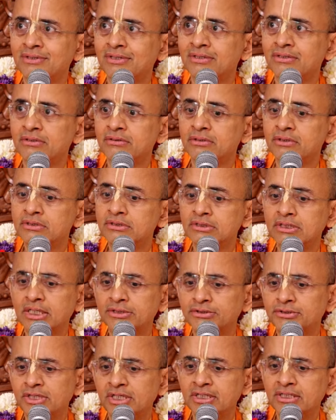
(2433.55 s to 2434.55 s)
Uh, this is
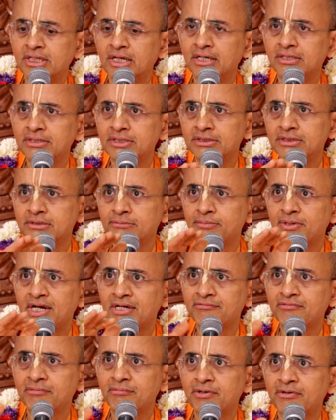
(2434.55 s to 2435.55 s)
actually the highest
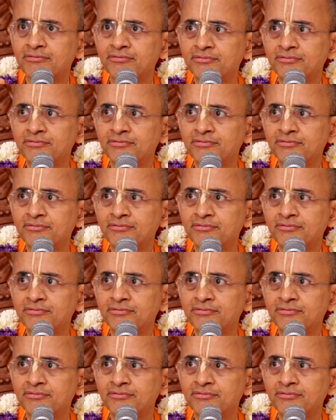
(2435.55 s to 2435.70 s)
platform